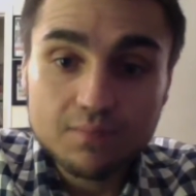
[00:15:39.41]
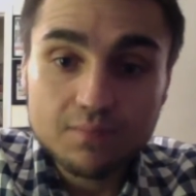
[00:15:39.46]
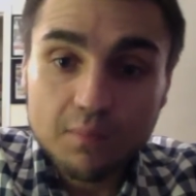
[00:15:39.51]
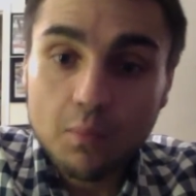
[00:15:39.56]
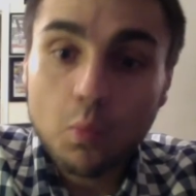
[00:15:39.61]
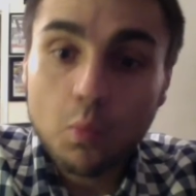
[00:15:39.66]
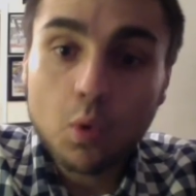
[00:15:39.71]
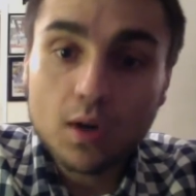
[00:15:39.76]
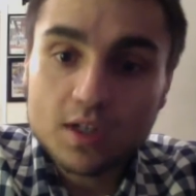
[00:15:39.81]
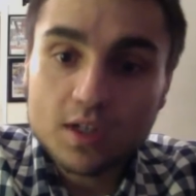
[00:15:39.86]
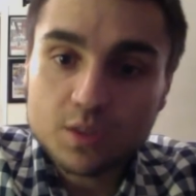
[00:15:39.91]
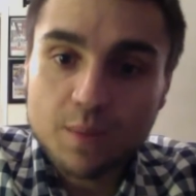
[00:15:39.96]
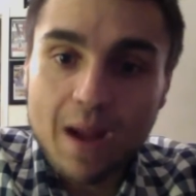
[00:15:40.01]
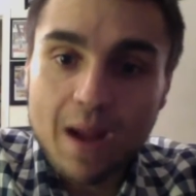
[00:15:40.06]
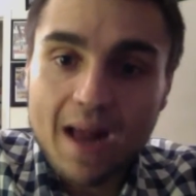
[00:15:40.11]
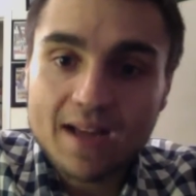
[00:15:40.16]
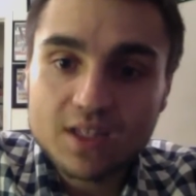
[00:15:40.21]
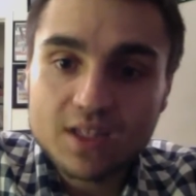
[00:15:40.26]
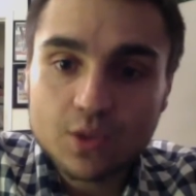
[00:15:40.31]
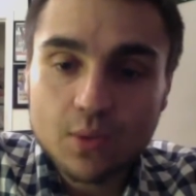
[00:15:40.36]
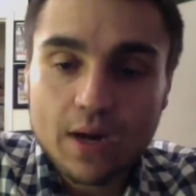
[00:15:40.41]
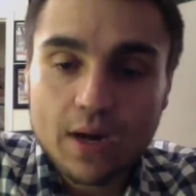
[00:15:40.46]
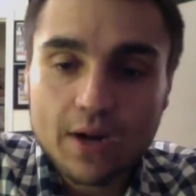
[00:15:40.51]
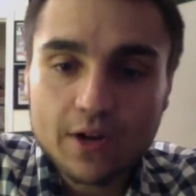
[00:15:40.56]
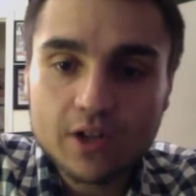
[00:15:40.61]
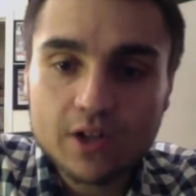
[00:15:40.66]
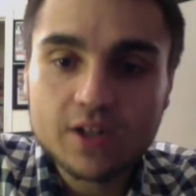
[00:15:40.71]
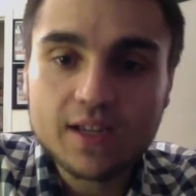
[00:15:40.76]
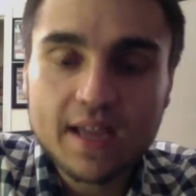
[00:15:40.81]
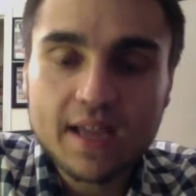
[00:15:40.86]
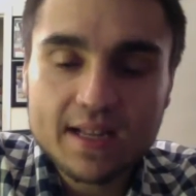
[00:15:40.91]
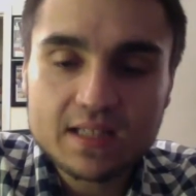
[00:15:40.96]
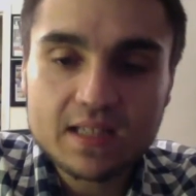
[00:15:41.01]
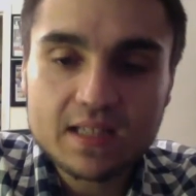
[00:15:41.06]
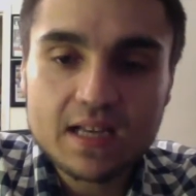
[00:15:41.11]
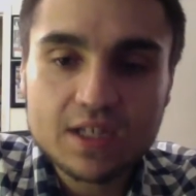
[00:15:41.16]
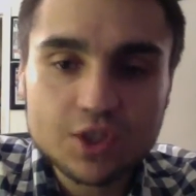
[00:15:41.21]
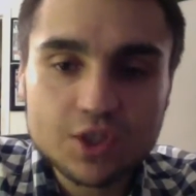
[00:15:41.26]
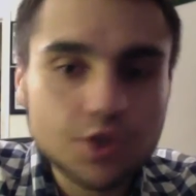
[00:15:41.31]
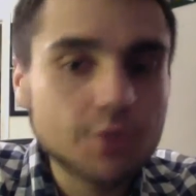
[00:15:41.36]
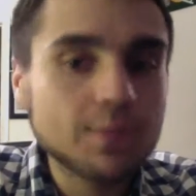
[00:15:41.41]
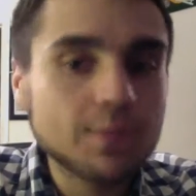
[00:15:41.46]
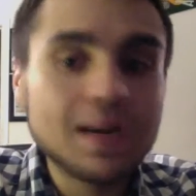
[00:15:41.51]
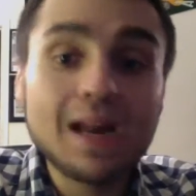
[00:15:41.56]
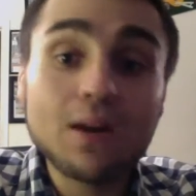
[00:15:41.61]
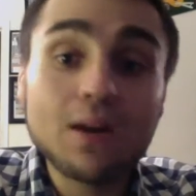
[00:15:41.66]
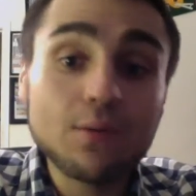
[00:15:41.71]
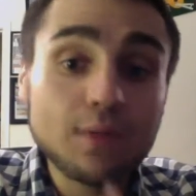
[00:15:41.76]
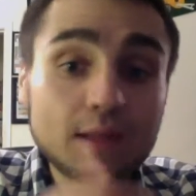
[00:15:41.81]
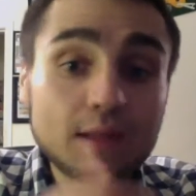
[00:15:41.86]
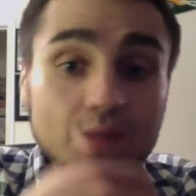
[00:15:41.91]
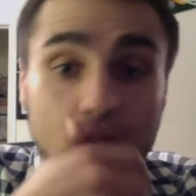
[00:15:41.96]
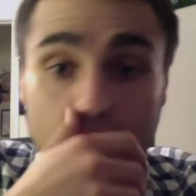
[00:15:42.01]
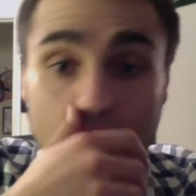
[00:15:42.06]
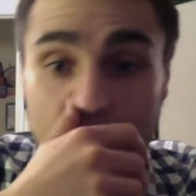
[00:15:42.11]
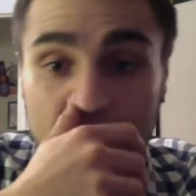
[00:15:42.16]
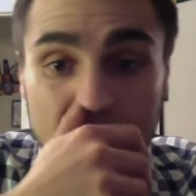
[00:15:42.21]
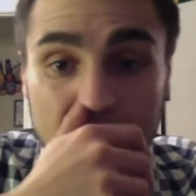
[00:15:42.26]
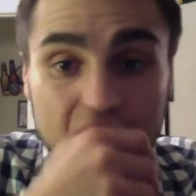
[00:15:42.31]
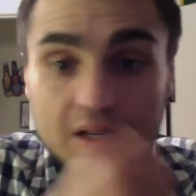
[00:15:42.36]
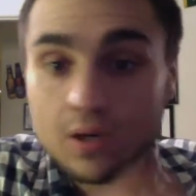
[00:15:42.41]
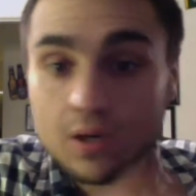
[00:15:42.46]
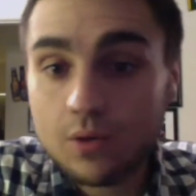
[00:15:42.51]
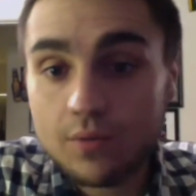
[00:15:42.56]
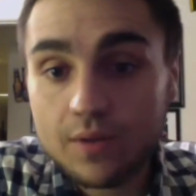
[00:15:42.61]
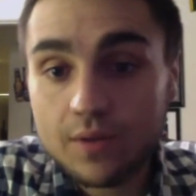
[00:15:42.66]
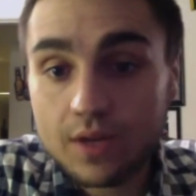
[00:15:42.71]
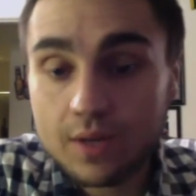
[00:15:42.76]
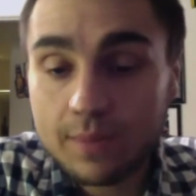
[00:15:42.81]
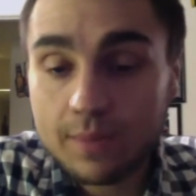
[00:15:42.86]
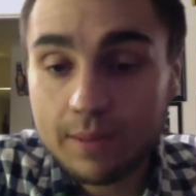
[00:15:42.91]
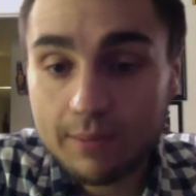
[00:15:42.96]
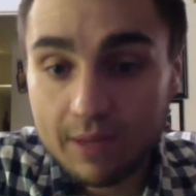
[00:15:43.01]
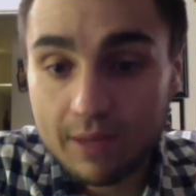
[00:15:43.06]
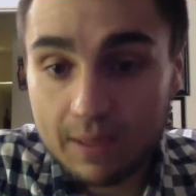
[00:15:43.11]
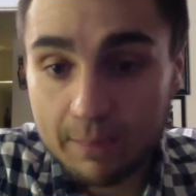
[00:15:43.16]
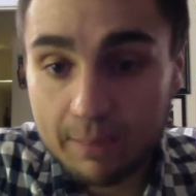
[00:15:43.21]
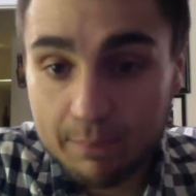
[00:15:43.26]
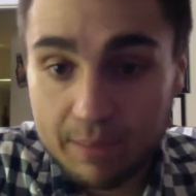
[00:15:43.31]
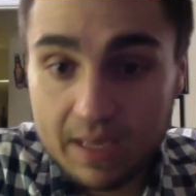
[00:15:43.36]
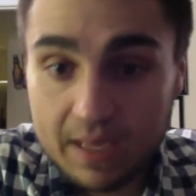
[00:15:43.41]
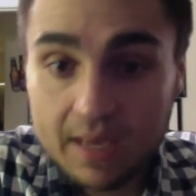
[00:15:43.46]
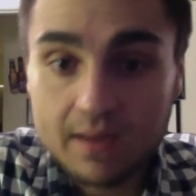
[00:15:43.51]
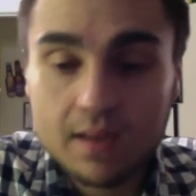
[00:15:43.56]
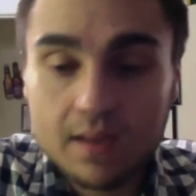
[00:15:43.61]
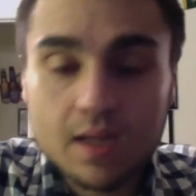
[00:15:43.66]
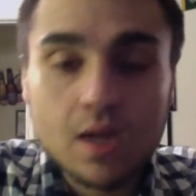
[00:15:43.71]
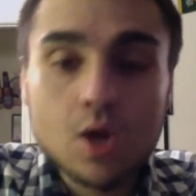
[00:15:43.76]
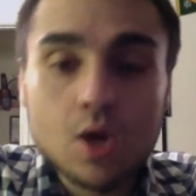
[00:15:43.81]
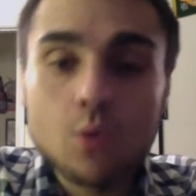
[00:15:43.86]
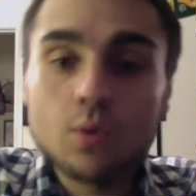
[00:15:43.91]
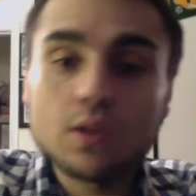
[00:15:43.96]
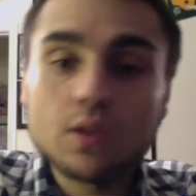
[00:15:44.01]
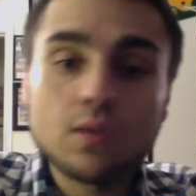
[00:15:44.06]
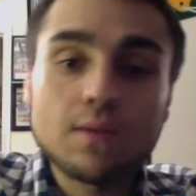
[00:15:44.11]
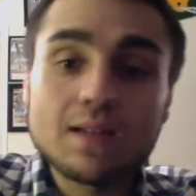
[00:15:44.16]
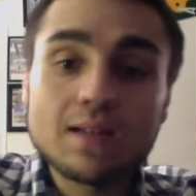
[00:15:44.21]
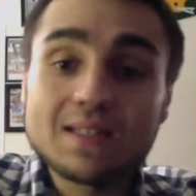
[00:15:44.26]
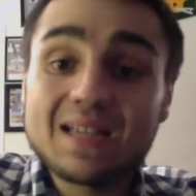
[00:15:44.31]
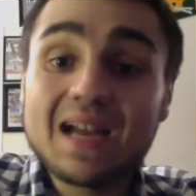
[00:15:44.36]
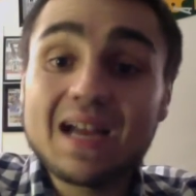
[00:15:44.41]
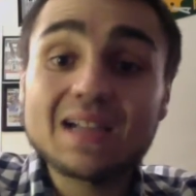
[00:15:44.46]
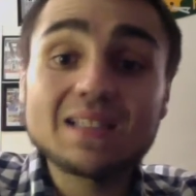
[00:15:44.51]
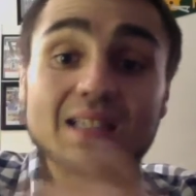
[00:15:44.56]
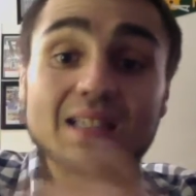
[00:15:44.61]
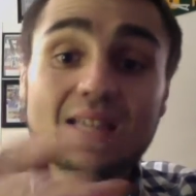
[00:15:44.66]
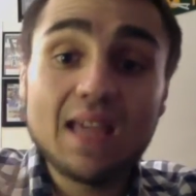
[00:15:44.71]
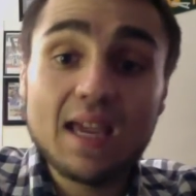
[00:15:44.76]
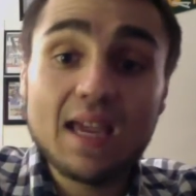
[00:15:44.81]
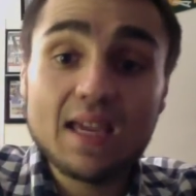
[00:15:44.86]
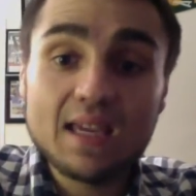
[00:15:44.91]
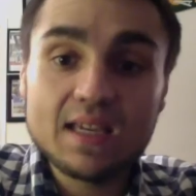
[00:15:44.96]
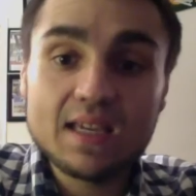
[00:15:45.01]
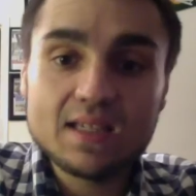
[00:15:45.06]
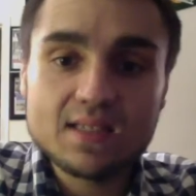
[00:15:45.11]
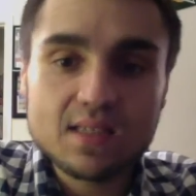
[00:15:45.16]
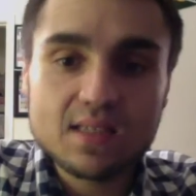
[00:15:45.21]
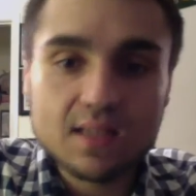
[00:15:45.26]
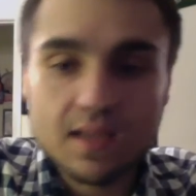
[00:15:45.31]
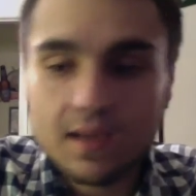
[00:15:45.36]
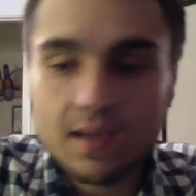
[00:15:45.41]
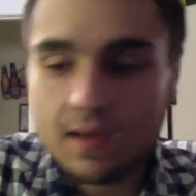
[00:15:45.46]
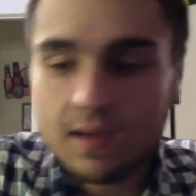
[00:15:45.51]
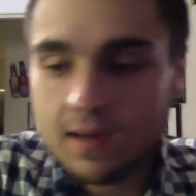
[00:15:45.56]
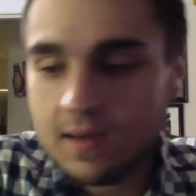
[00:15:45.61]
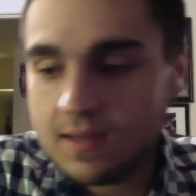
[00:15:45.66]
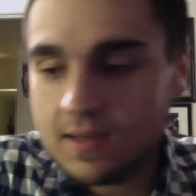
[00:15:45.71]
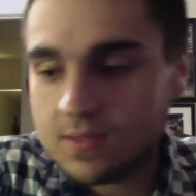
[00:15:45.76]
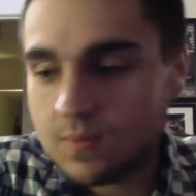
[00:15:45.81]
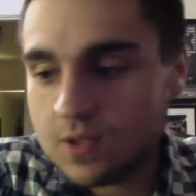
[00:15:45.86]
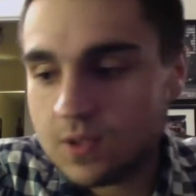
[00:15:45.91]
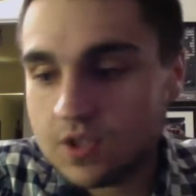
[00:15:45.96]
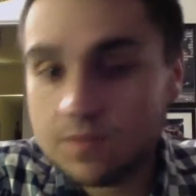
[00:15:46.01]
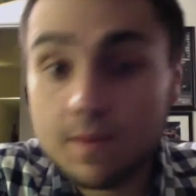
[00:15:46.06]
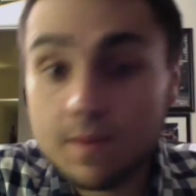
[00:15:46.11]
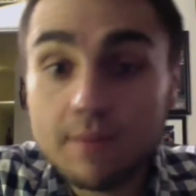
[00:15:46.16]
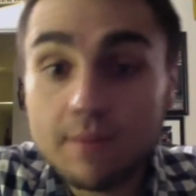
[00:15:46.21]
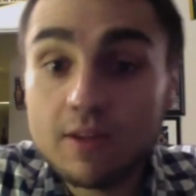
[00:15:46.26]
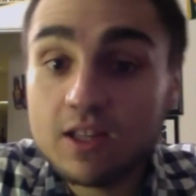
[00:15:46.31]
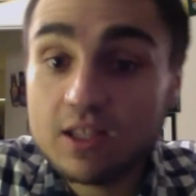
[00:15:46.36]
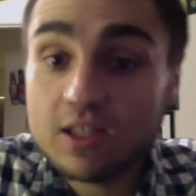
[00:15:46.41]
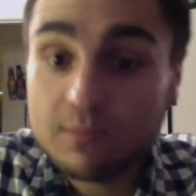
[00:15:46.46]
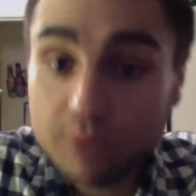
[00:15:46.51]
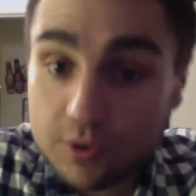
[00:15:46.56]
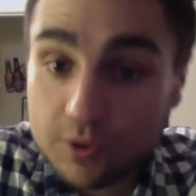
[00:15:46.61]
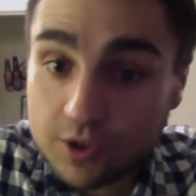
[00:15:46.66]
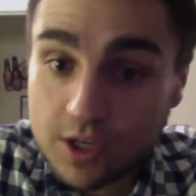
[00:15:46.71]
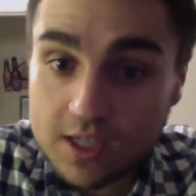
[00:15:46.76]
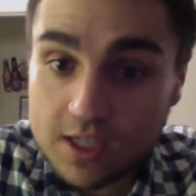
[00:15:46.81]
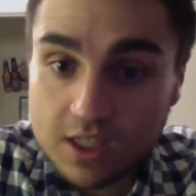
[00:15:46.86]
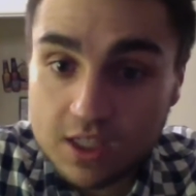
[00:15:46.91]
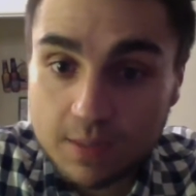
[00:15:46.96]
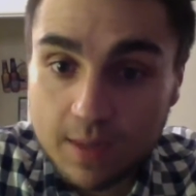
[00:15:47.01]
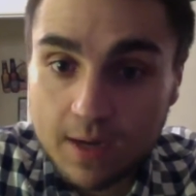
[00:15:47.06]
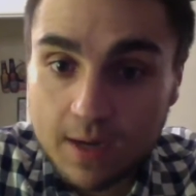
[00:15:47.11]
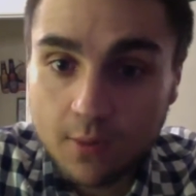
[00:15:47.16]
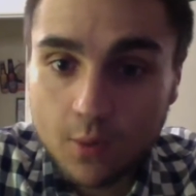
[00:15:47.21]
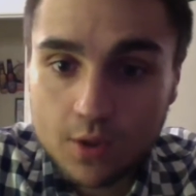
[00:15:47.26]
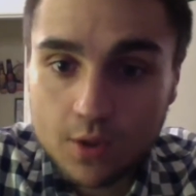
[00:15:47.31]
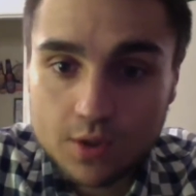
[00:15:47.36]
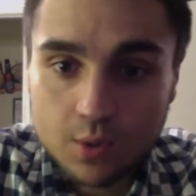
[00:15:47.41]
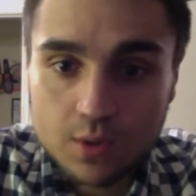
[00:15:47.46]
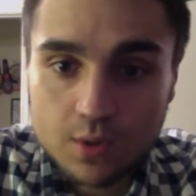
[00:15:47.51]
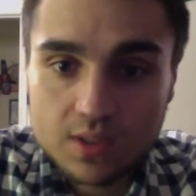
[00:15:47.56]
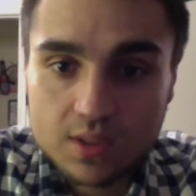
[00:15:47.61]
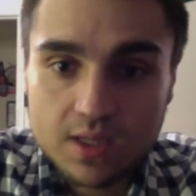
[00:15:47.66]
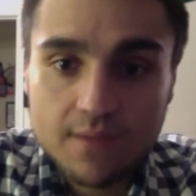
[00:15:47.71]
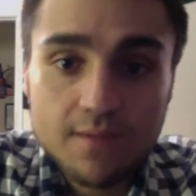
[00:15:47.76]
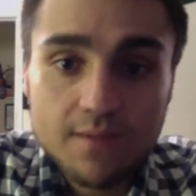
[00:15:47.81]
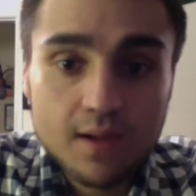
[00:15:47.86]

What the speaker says: weren't as bad as their record indicates last year, but I don't think they're going to be able to compete with the Red Sox and the Yankees as much as maybe like the Blue Jays can make a run towards it.